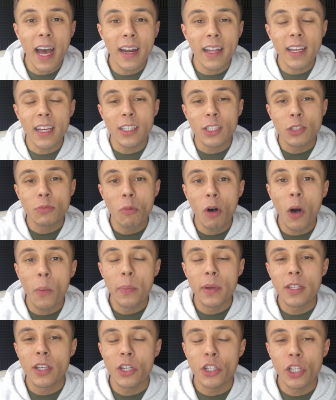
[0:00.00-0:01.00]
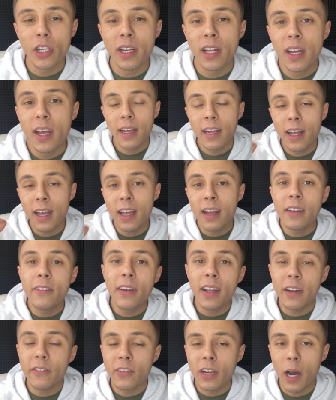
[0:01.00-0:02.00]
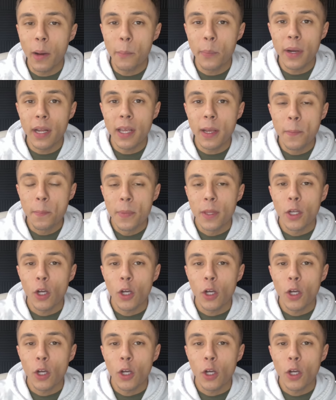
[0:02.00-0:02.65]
adding a small position in an innovative company